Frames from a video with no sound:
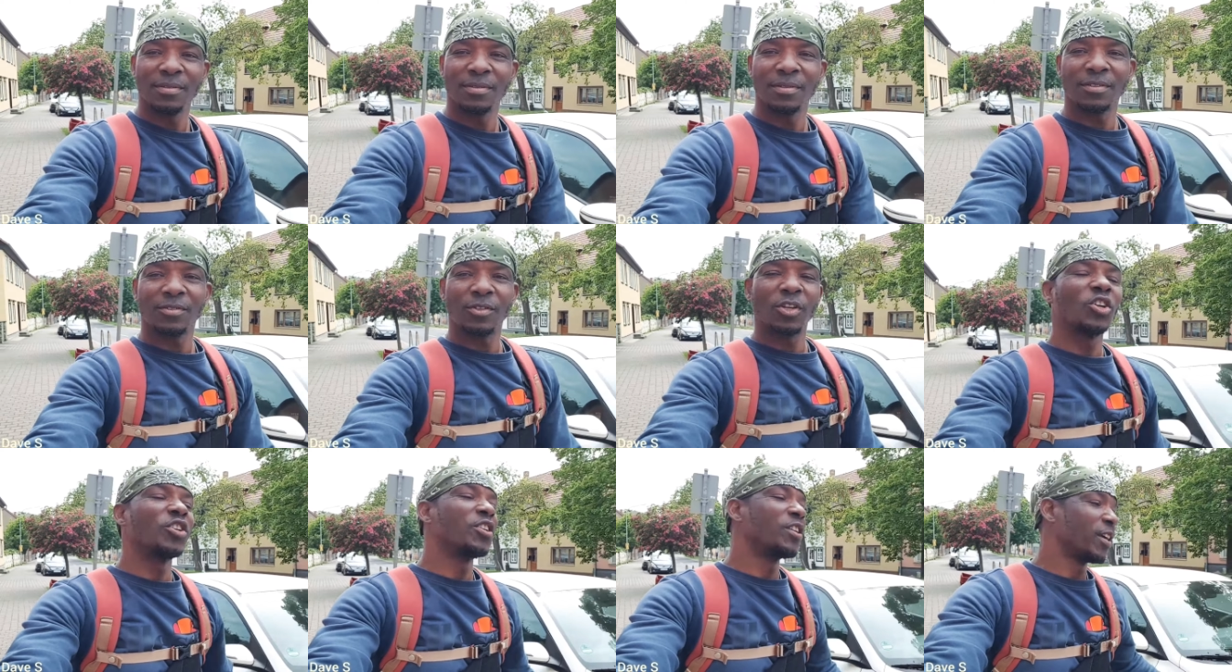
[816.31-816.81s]

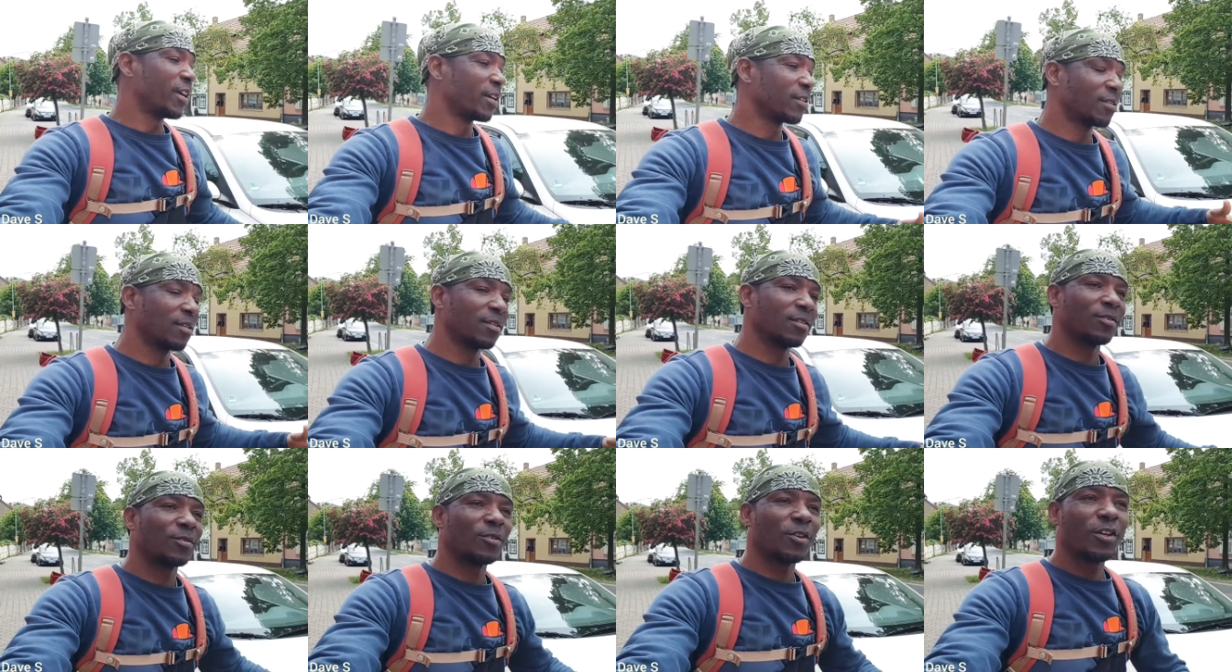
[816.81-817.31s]
sunday I
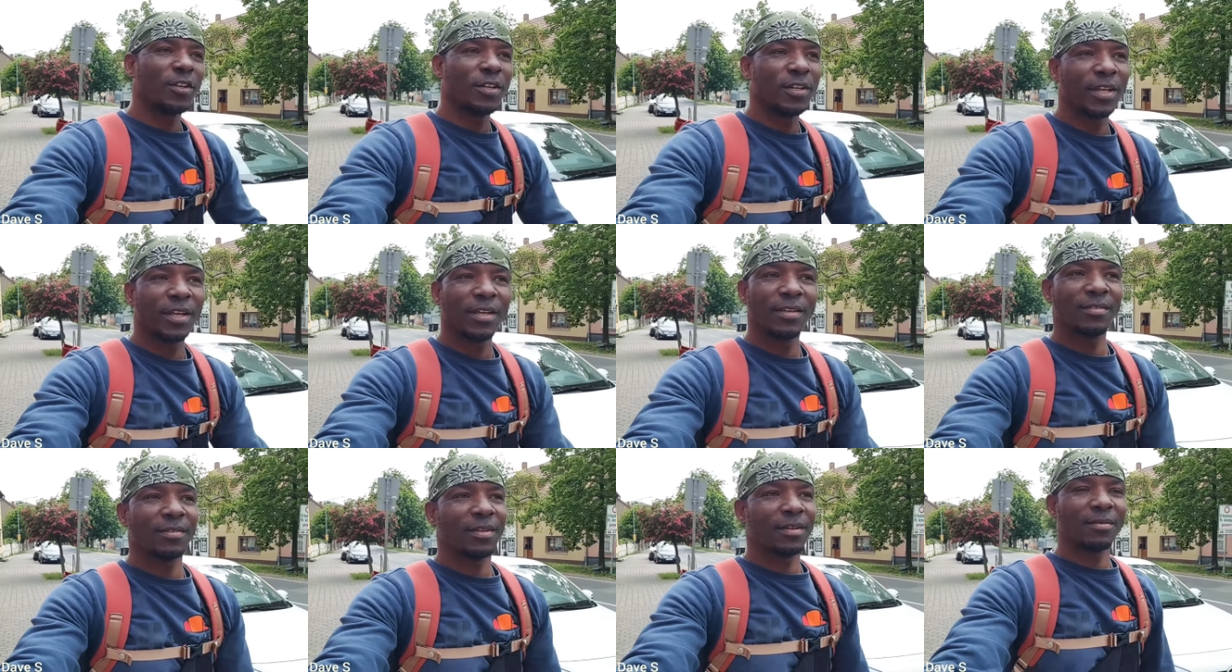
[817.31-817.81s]
a
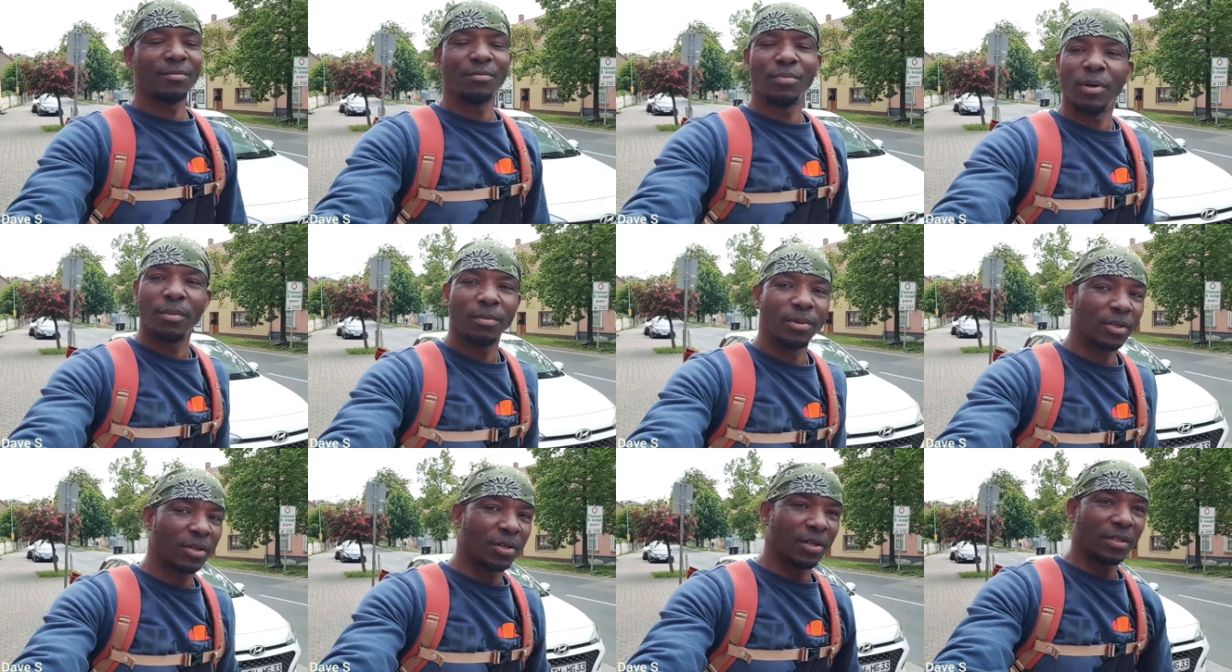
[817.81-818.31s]
sundays on
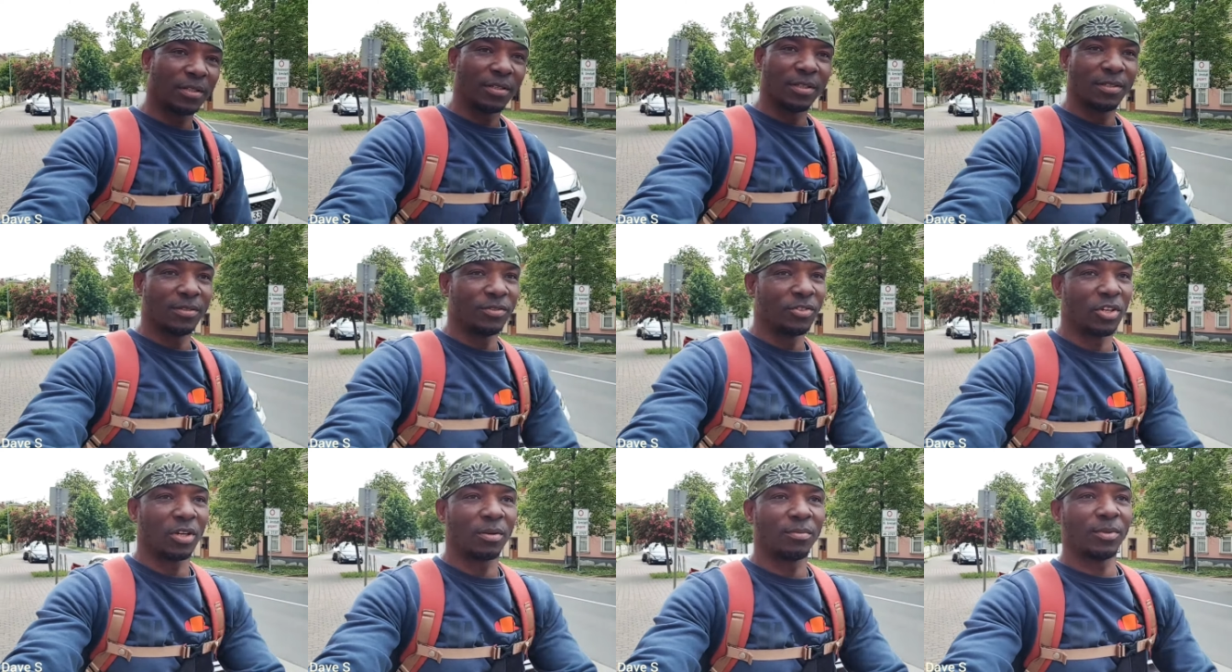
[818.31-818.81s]
public holidays
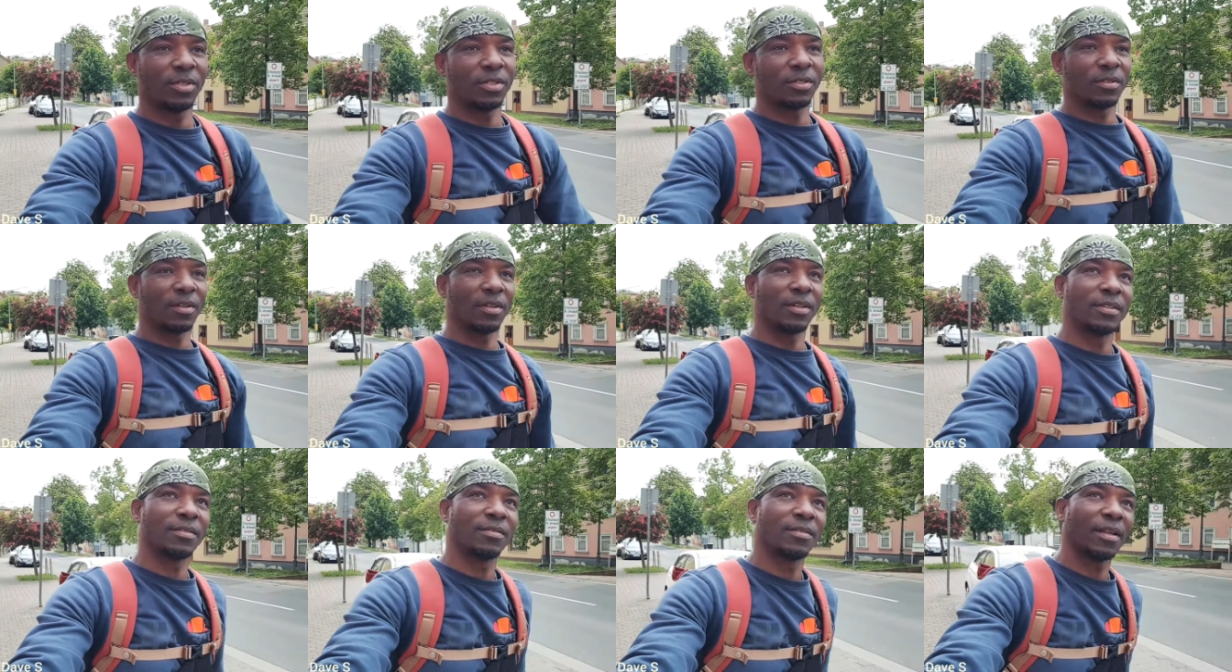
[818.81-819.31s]
germany is
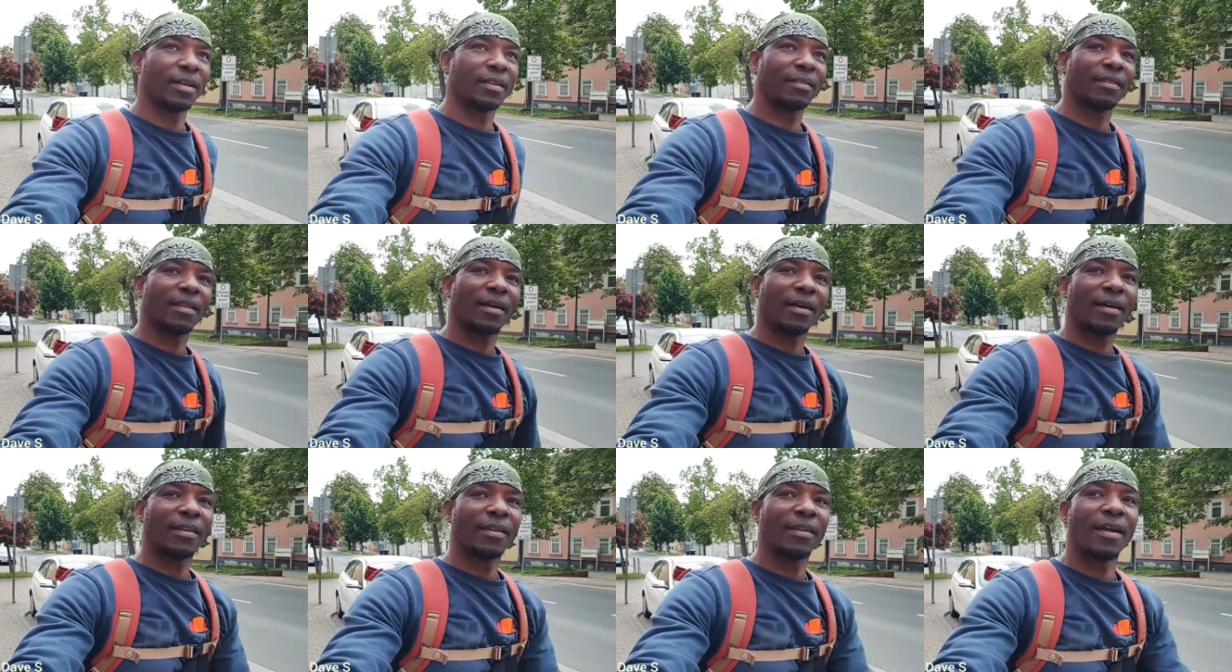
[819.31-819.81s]
always like
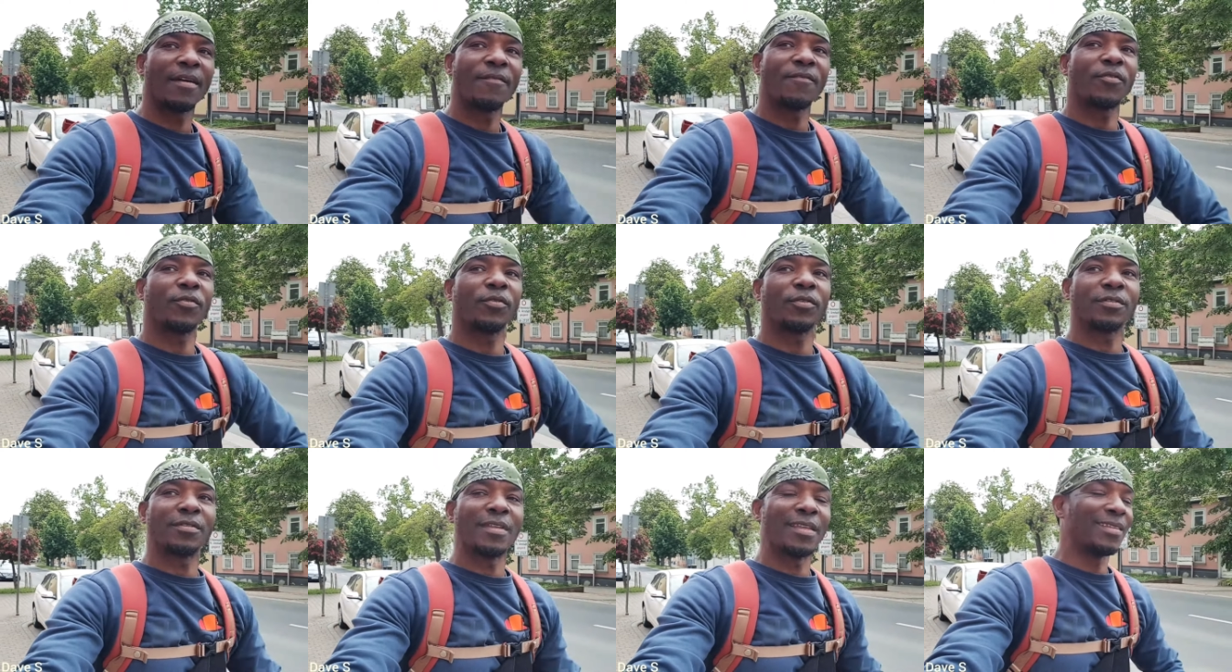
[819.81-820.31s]
that
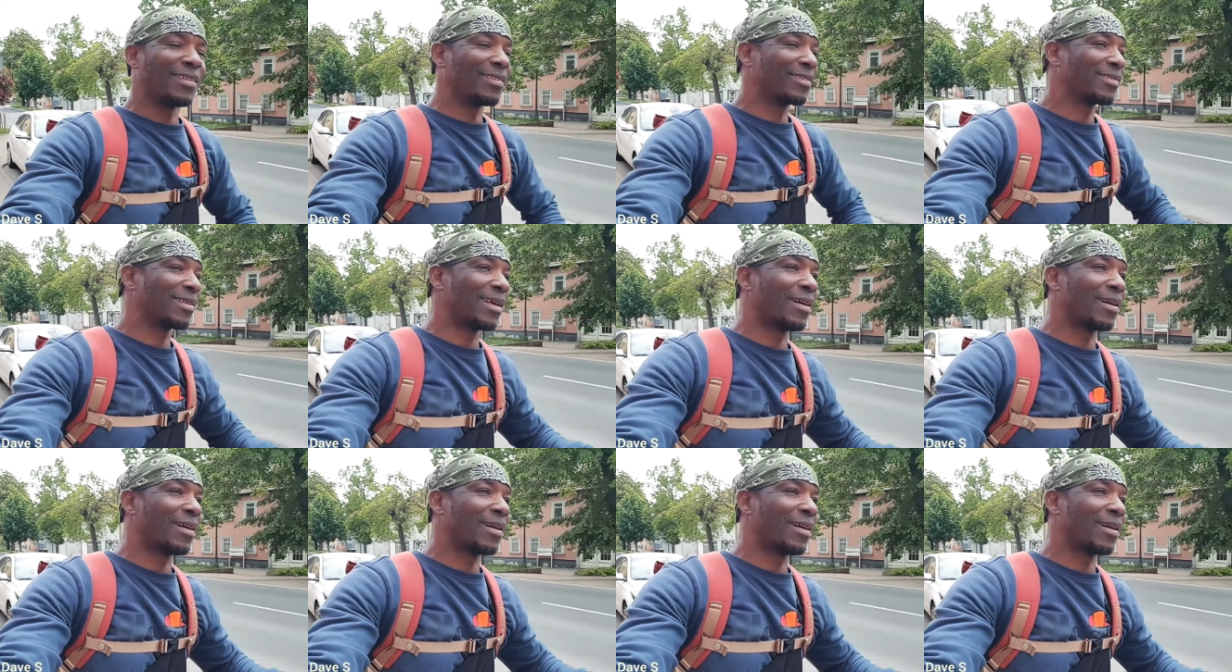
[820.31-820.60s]
everything is